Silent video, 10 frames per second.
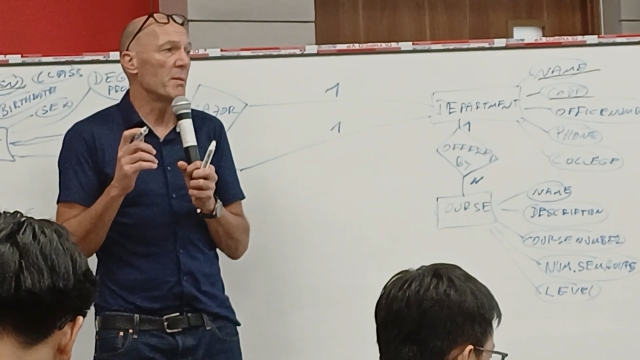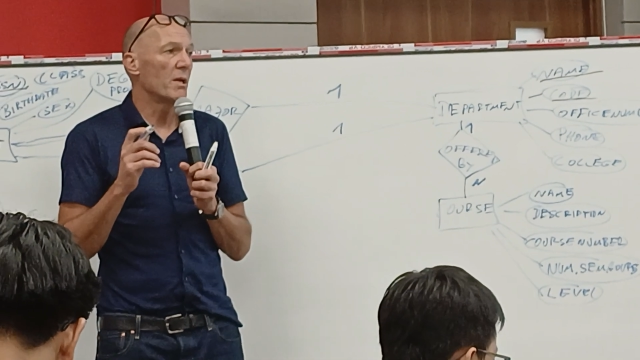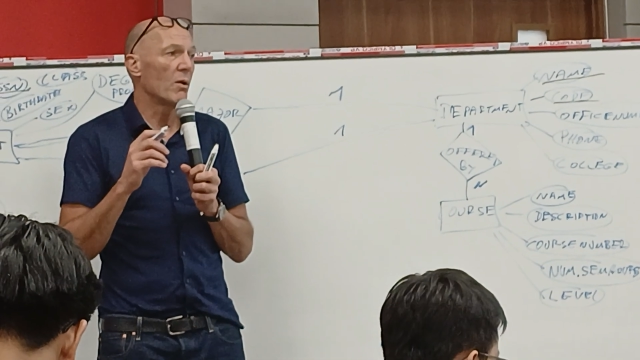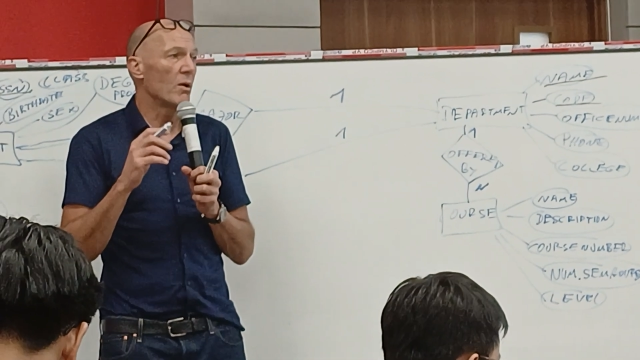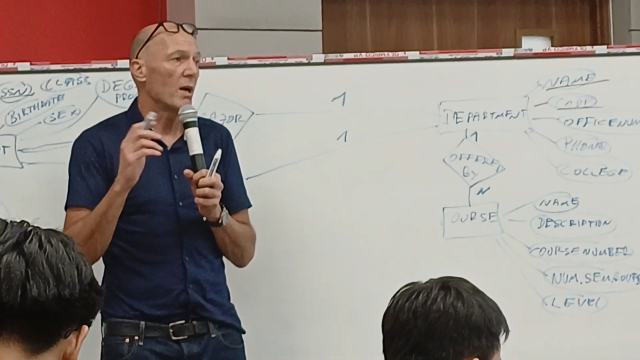and
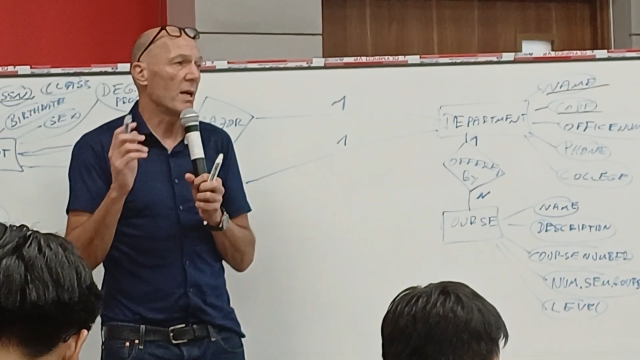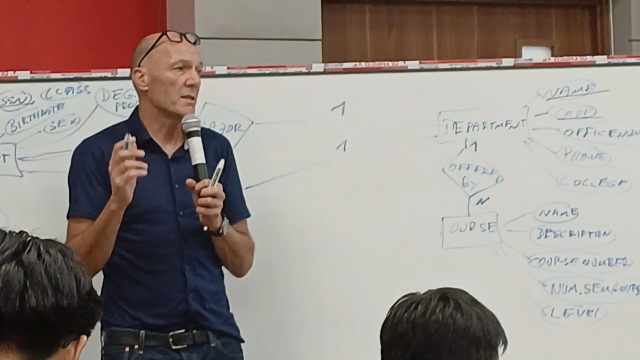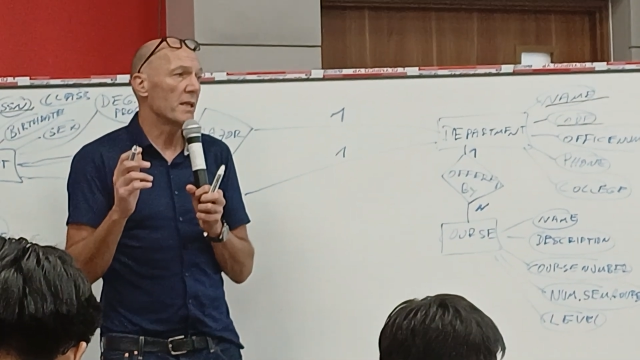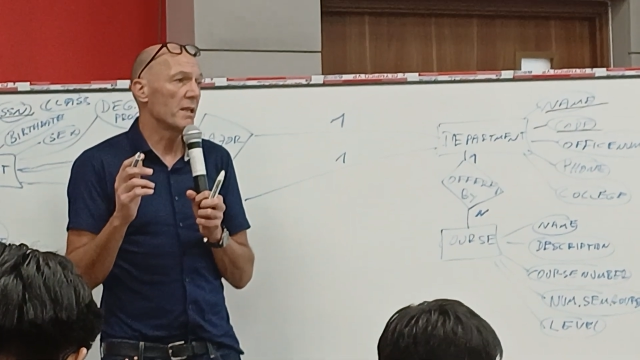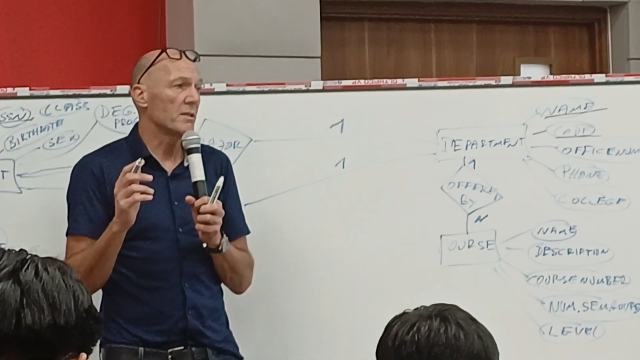all the
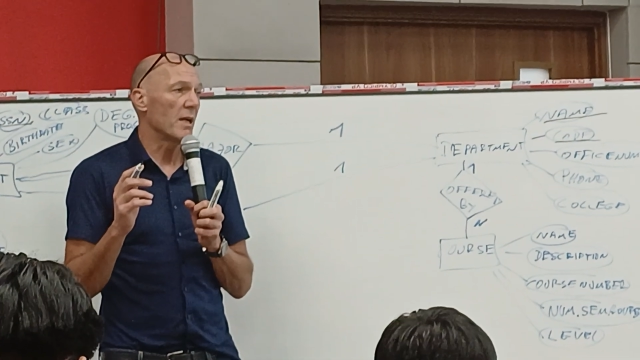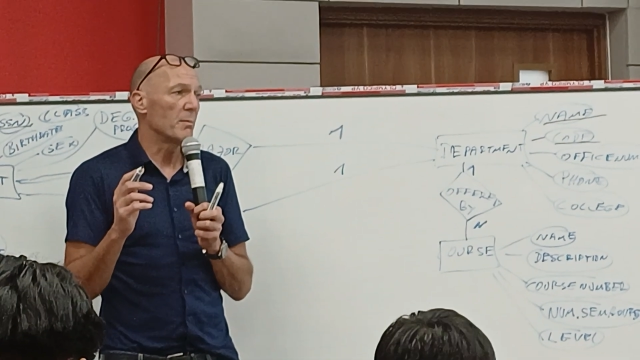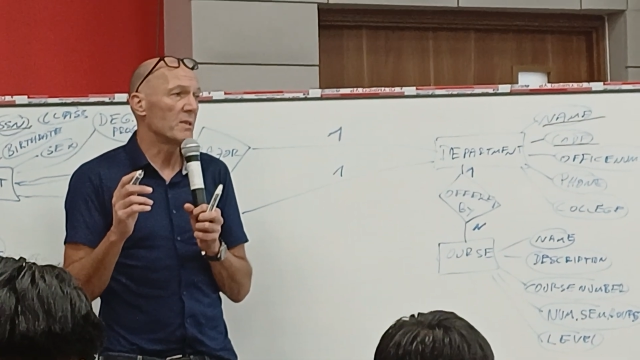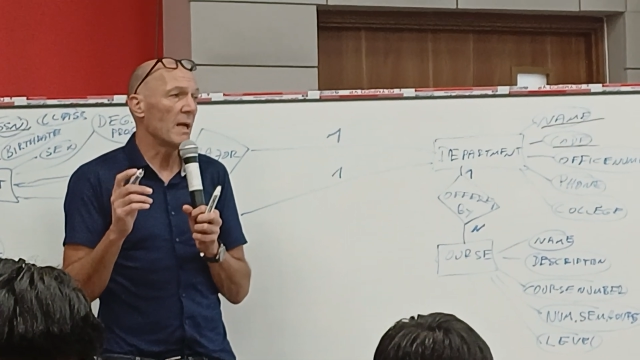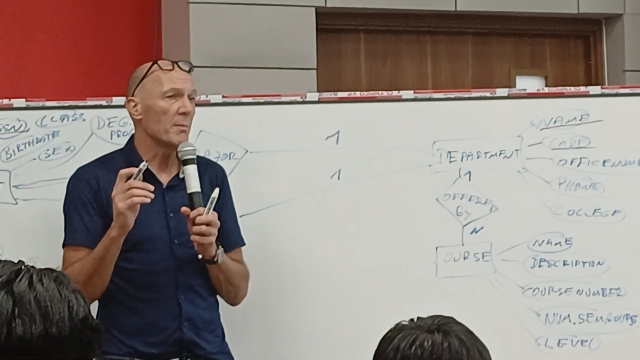other
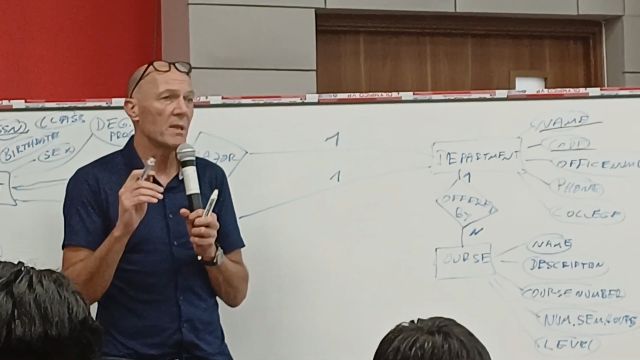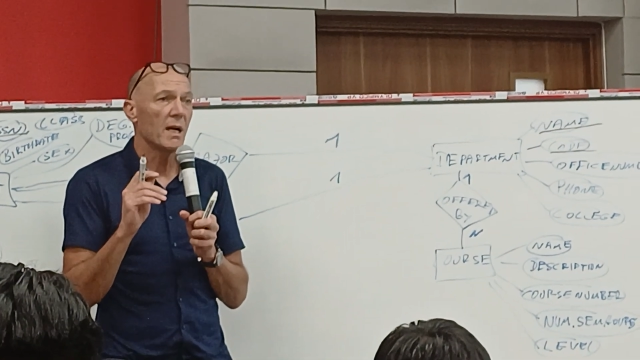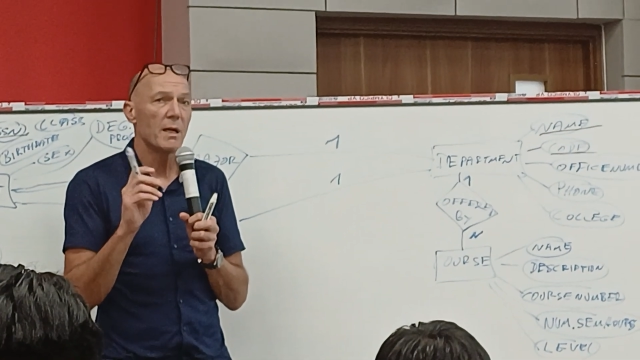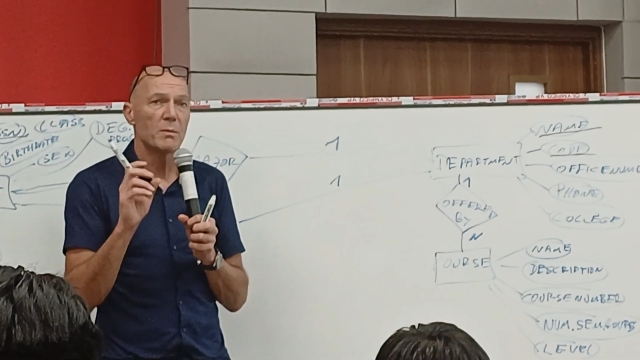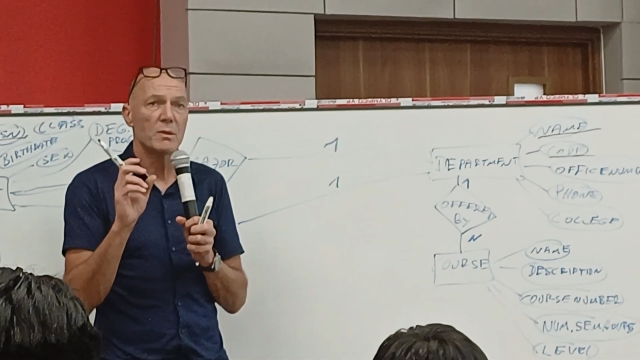exams.
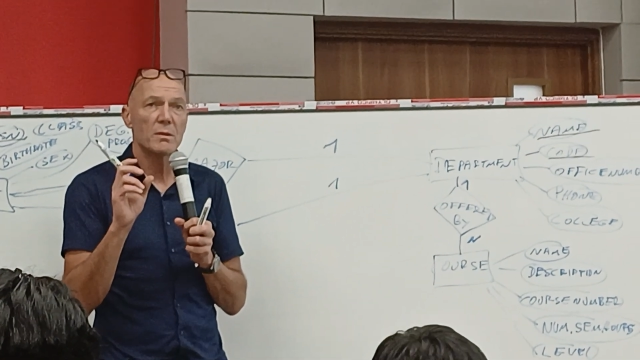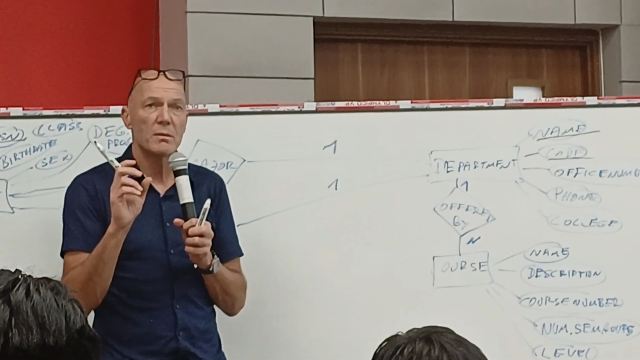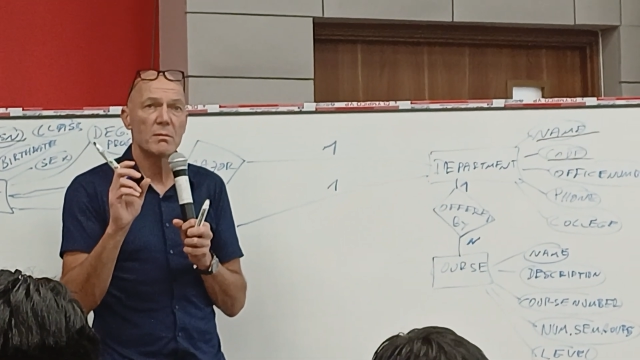Sometimes